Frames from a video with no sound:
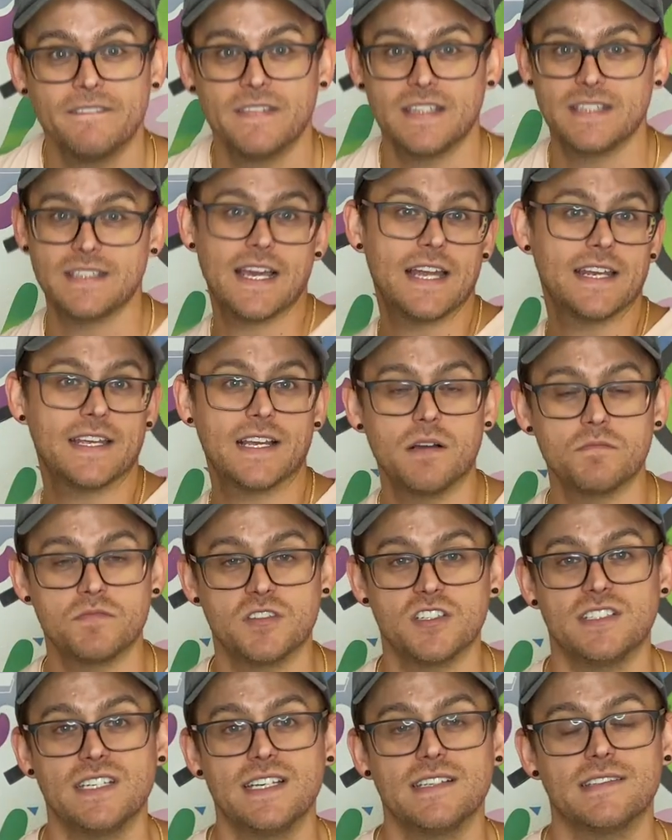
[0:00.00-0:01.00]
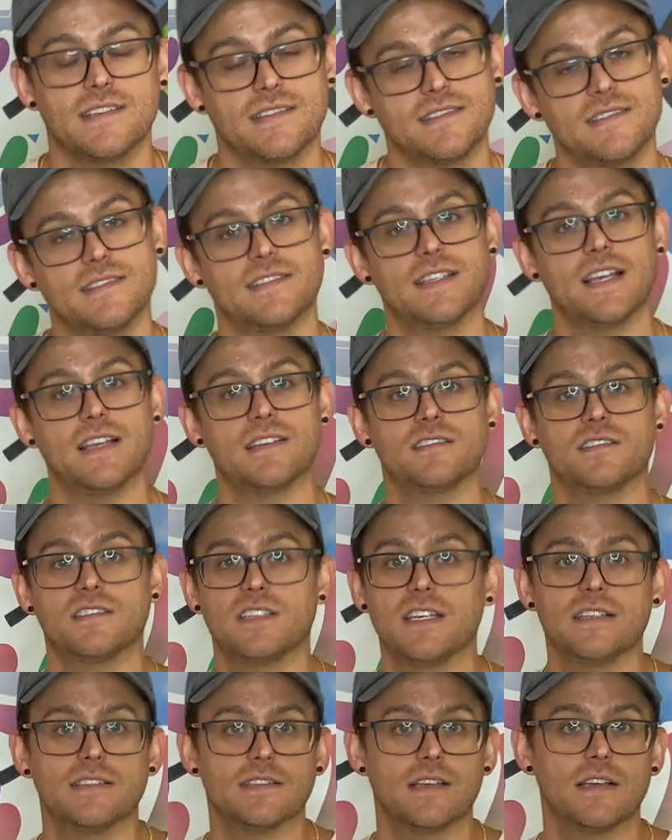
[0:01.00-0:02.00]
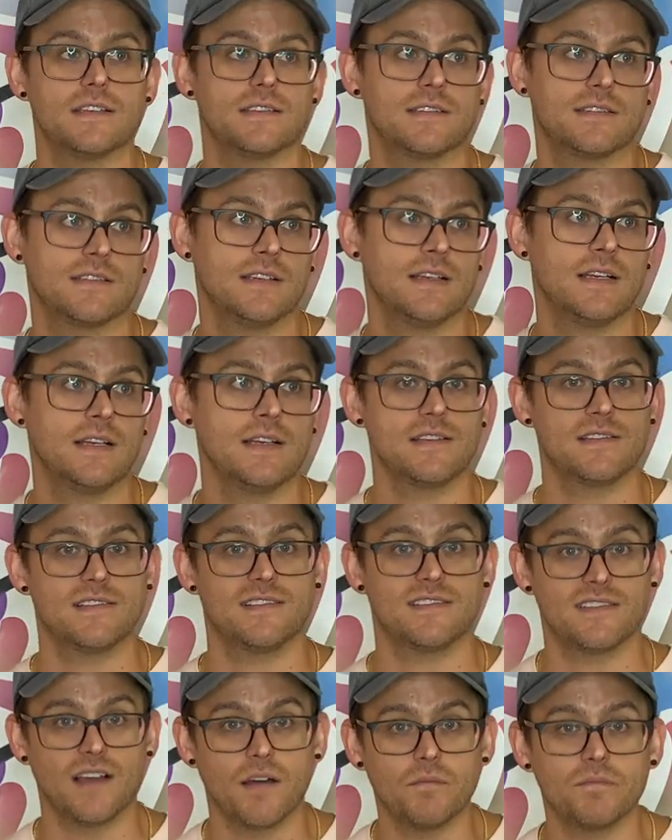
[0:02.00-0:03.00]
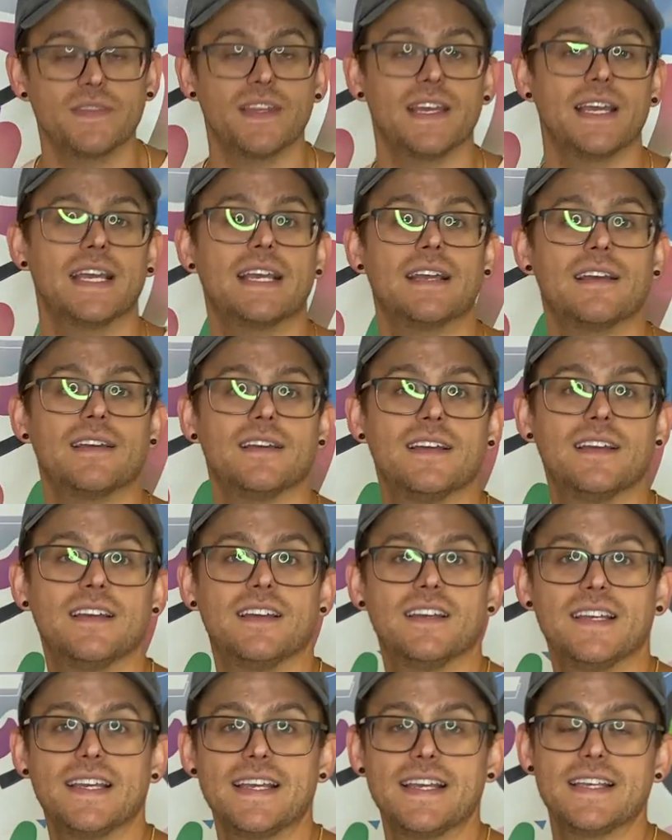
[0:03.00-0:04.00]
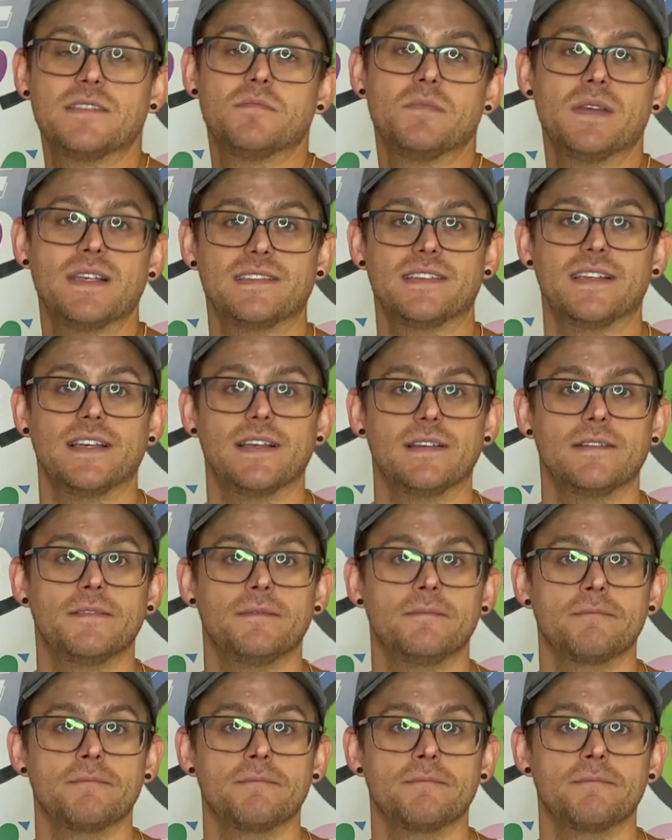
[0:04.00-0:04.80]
And yet he comes to Jesus and says, Jesus, something is missing.